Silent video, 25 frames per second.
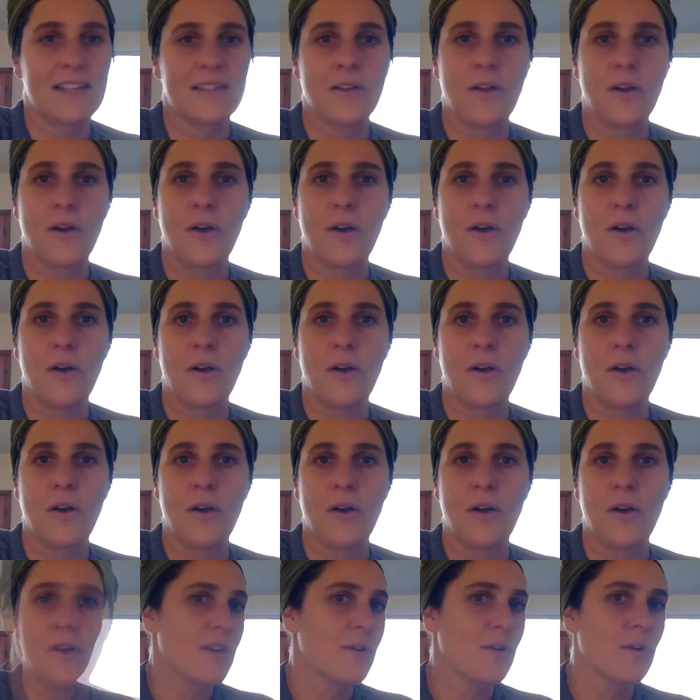is all that
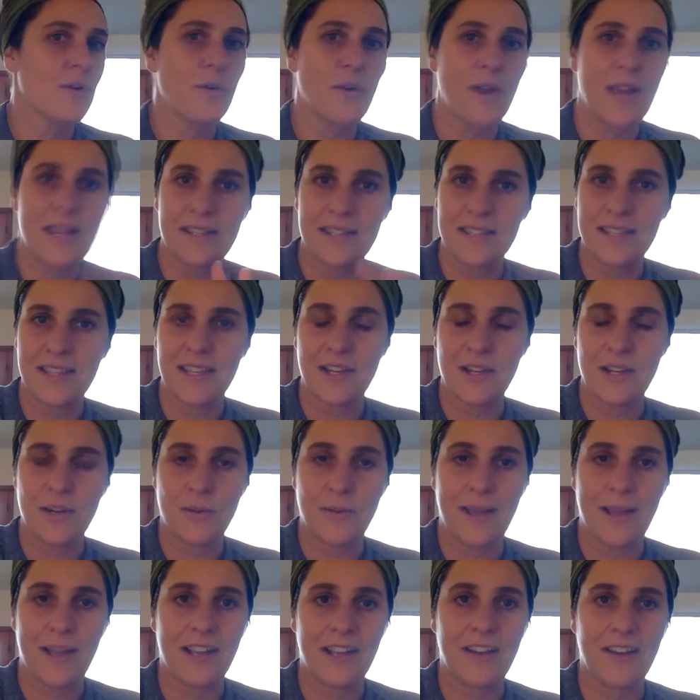works for you, great, sit in
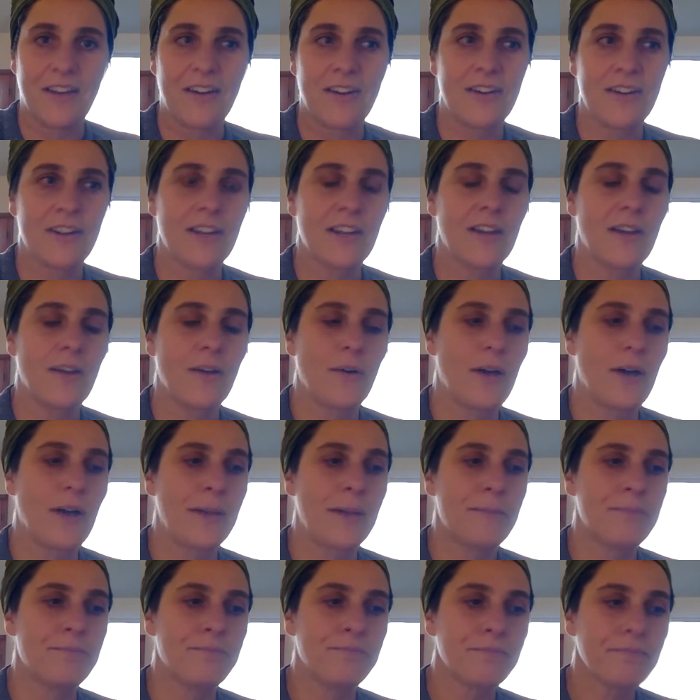your backyard. You know,
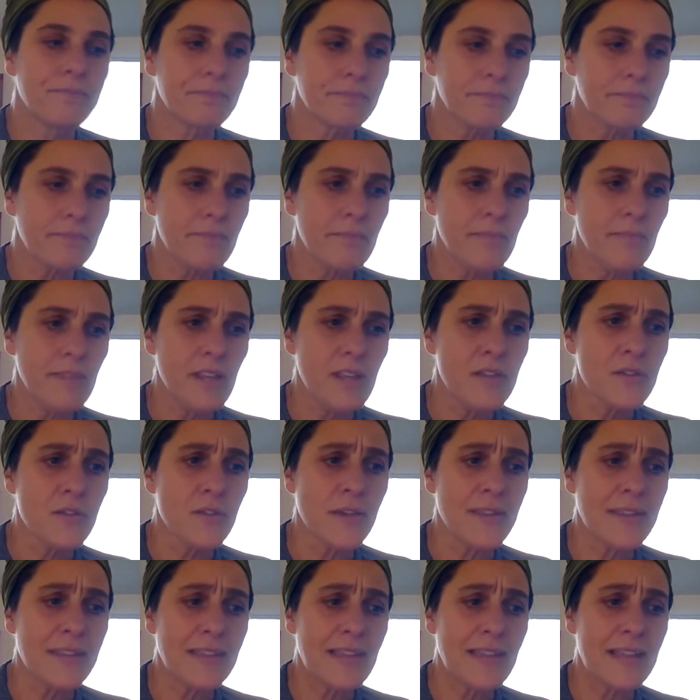um,
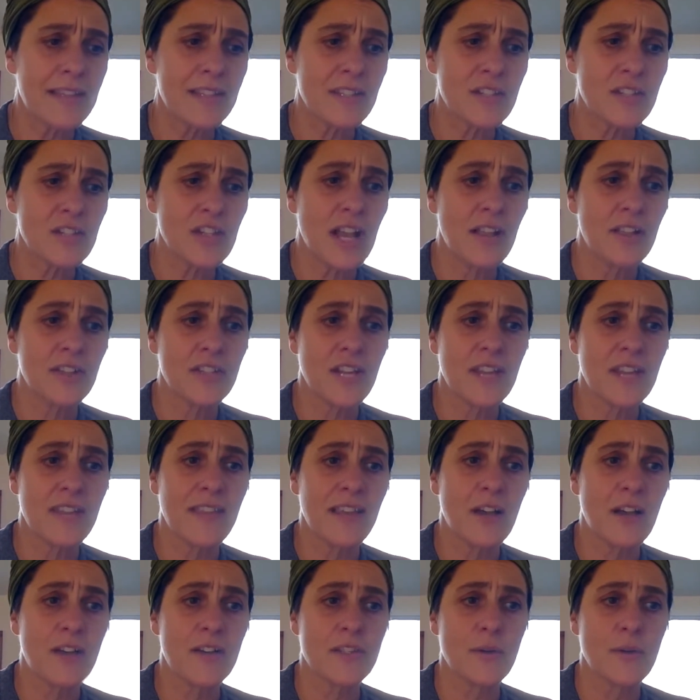so I think that's a challenge. I
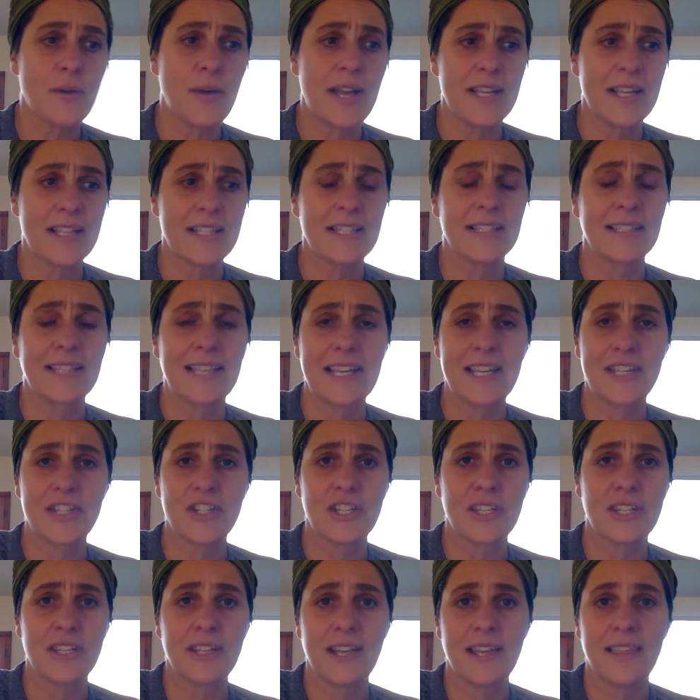think also
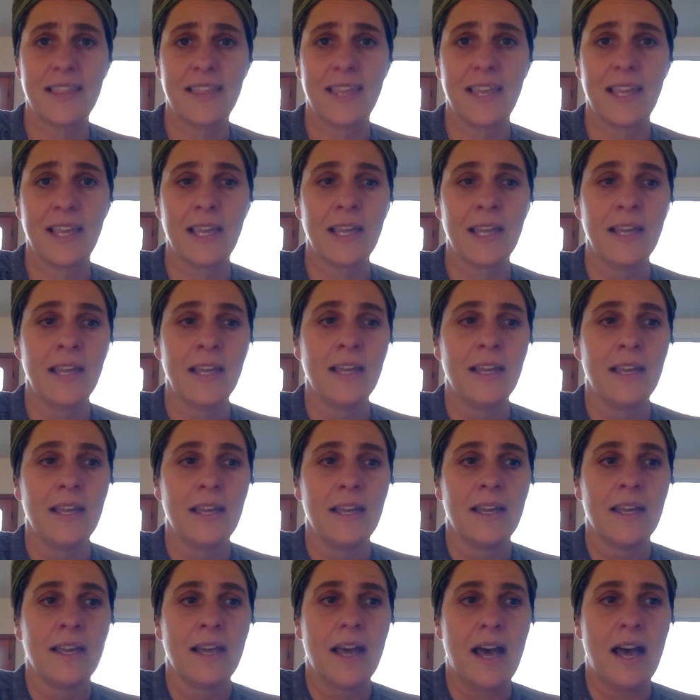isolation. I think
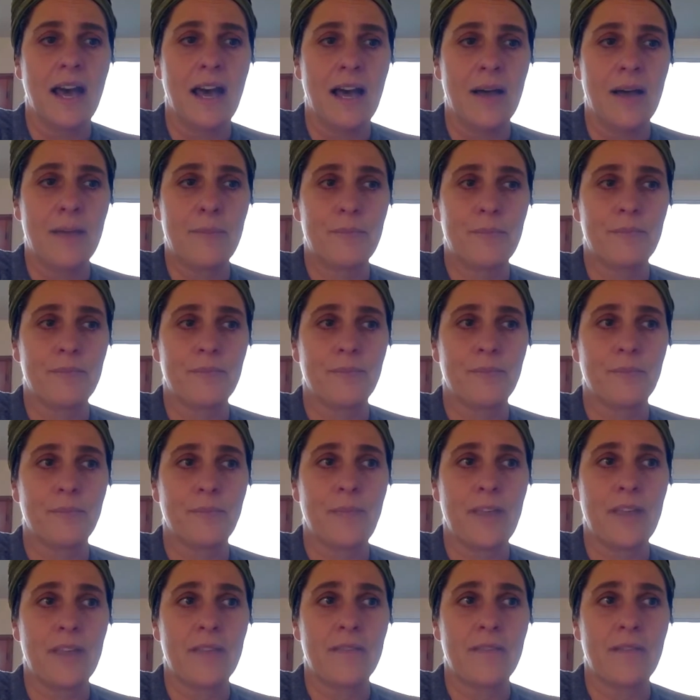um,
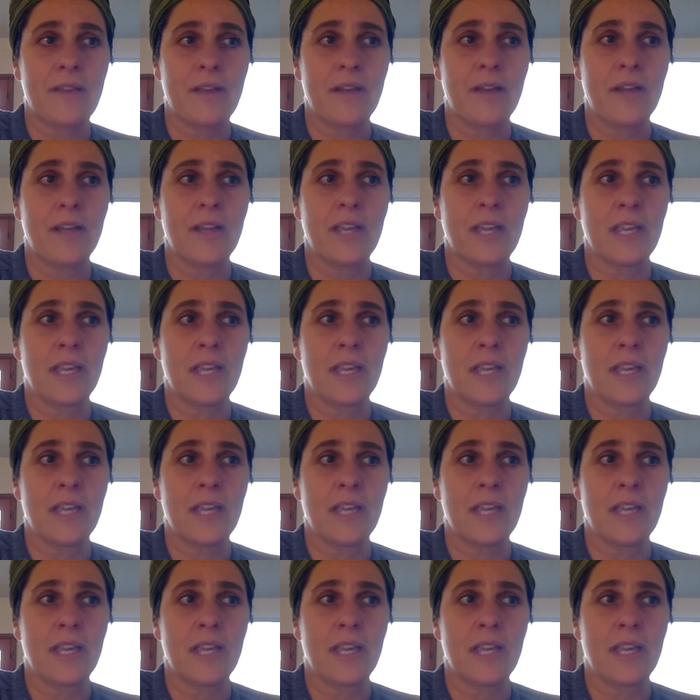it,